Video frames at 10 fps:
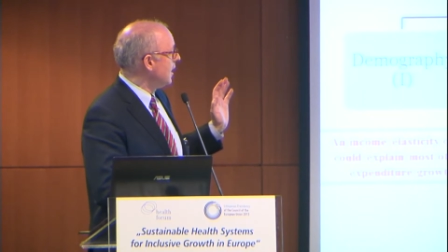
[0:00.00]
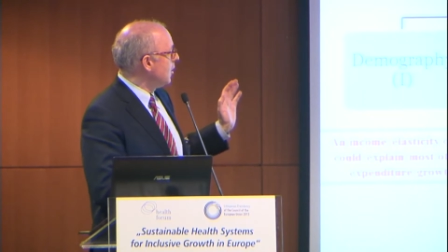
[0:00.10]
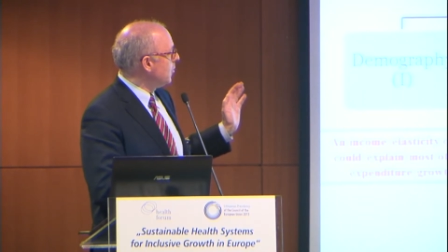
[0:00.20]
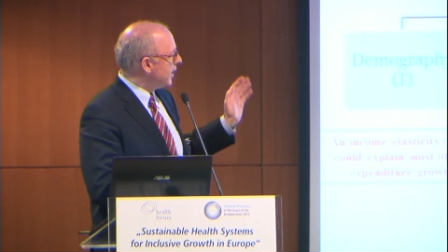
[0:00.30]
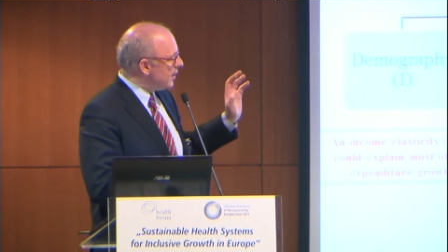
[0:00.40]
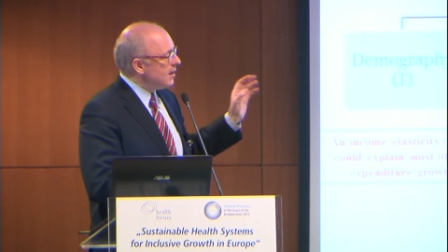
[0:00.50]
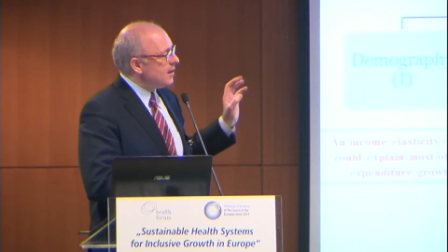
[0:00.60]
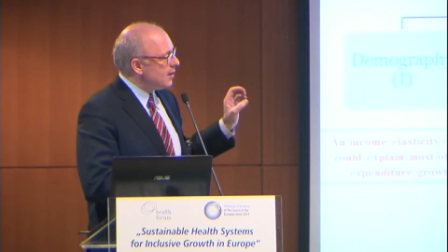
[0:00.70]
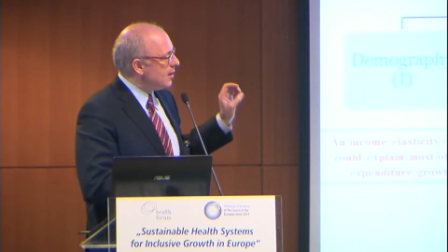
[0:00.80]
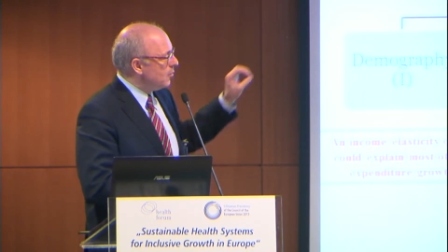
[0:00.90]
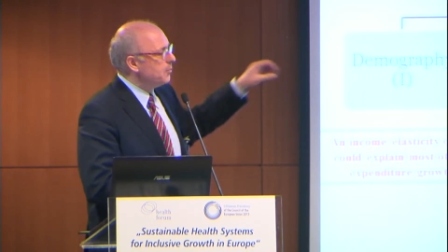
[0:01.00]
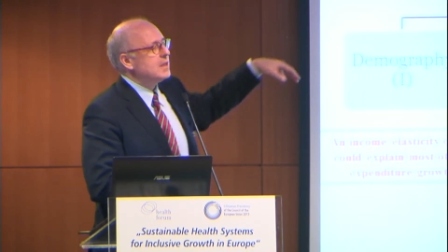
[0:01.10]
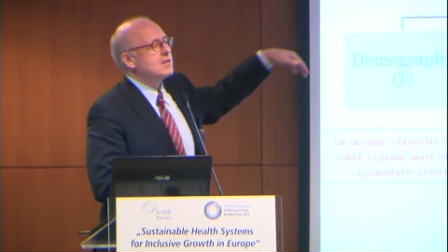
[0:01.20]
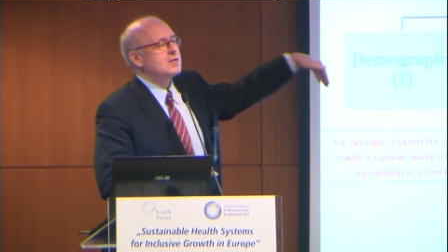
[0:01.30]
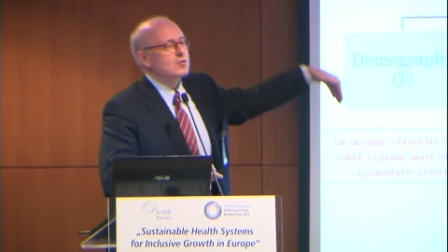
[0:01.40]
we can go a
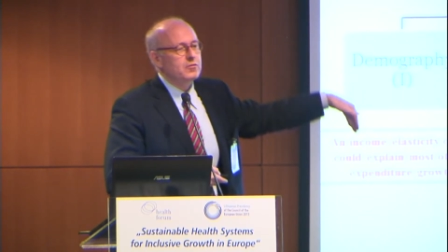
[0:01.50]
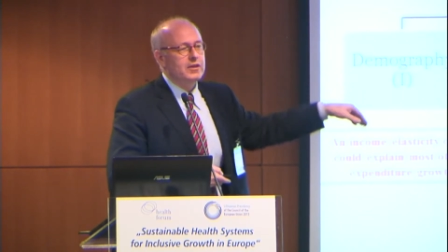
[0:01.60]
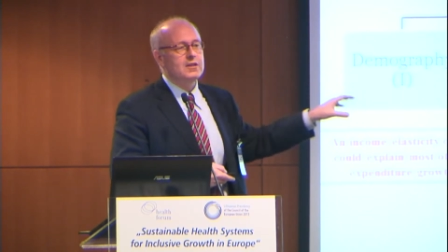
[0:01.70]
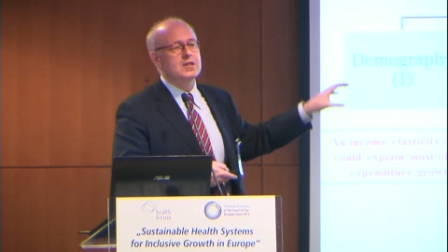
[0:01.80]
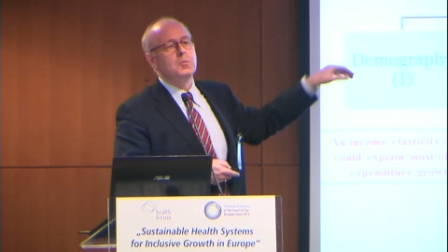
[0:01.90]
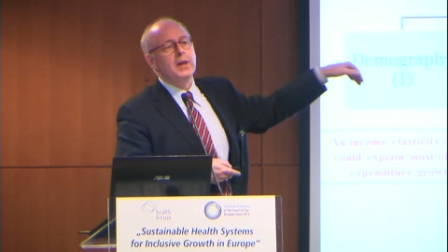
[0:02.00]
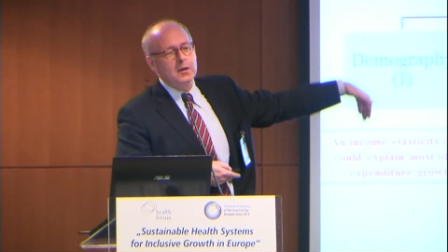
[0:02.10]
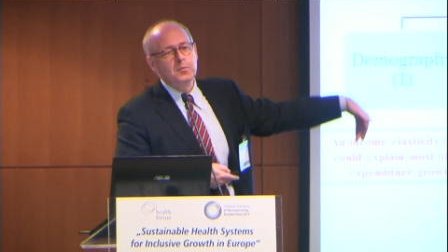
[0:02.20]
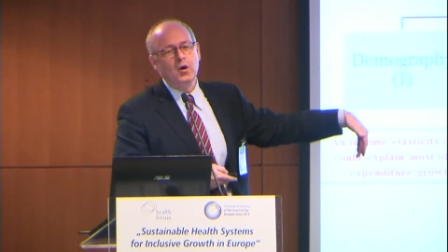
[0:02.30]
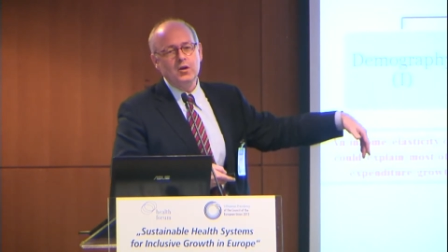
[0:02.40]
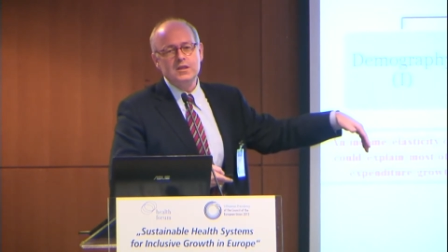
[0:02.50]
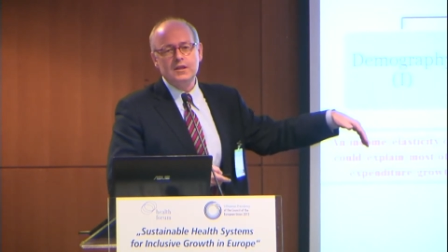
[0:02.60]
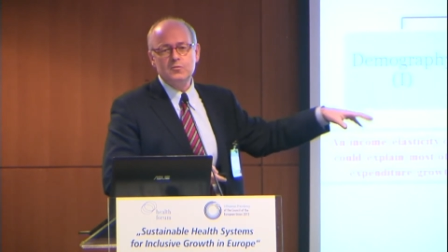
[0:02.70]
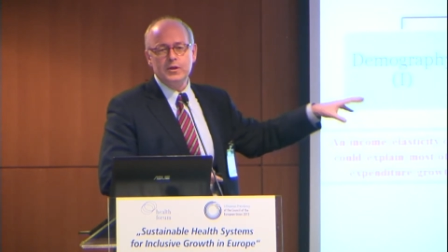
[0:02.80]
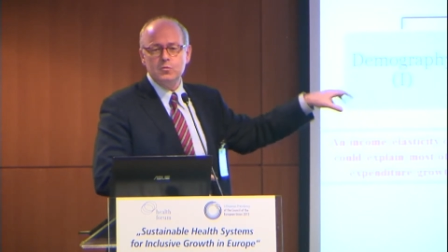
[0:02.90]
bit sort of in this black box
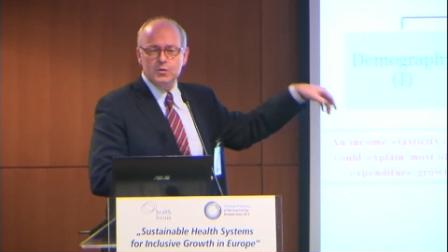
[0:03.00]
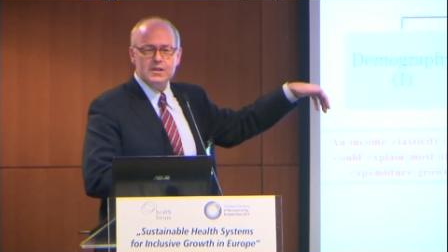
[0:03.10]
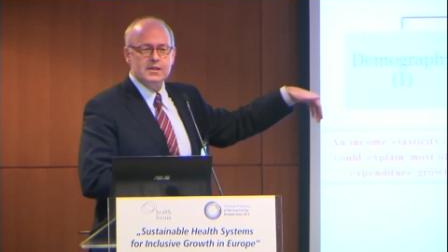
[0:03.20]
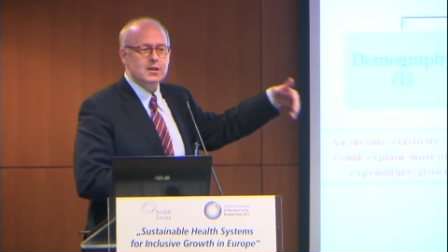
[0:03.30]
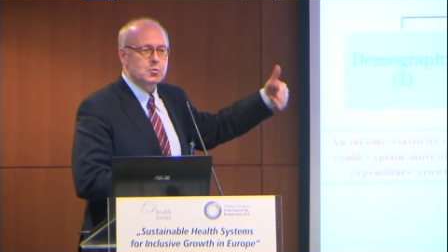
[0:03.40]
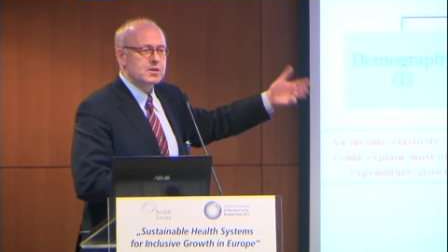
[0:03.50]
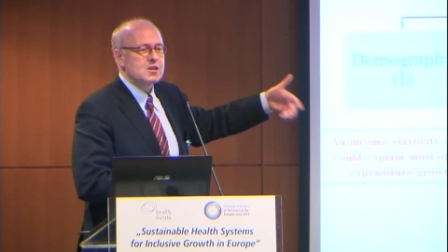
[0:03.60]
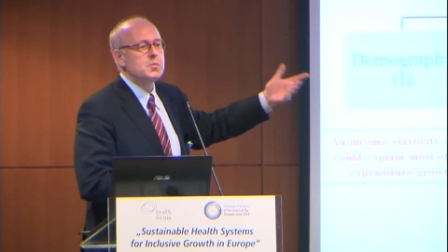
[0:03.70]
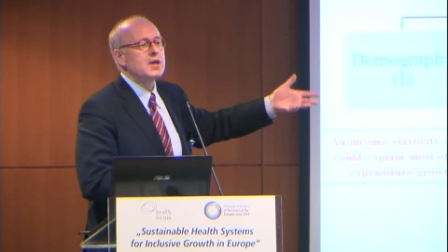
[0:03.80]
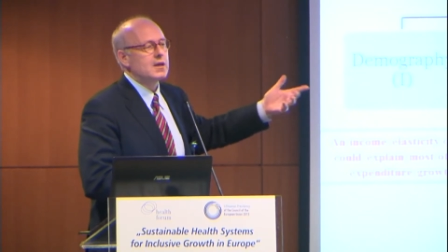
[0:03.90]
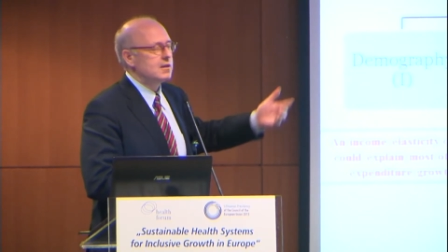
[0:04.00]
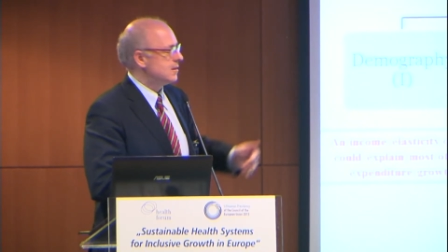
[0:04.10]
and try to understand what is behind